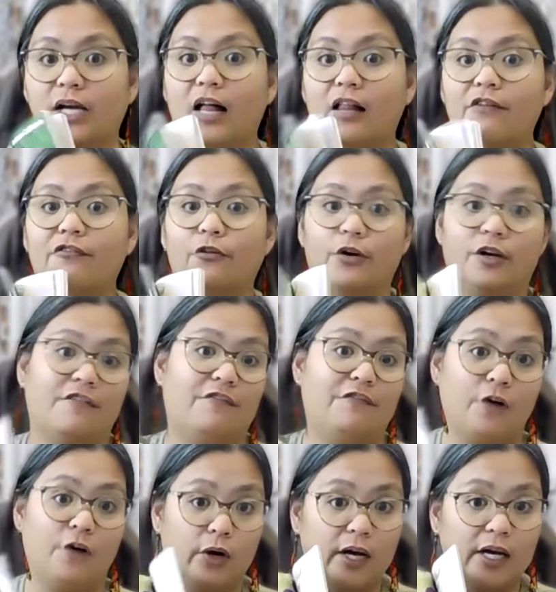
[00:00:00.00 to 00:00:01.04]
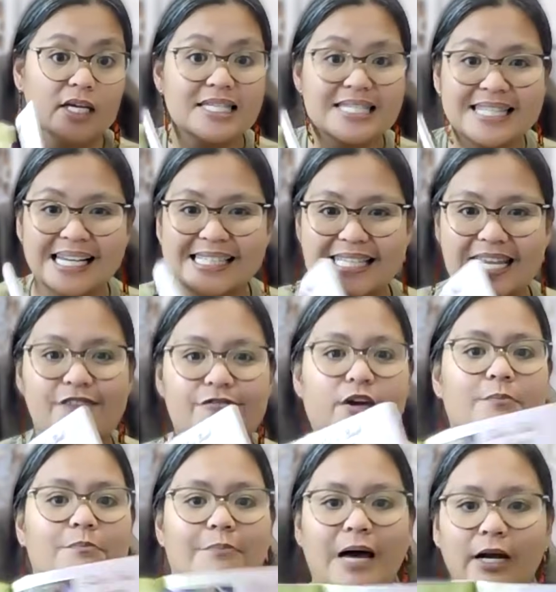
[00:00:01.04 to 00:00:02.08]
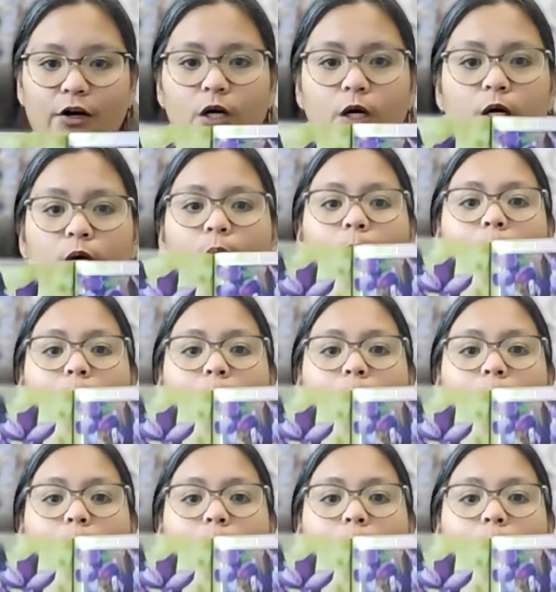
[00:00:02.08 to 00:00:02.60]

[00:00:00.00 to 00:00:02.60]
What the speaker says: California focused, that's even better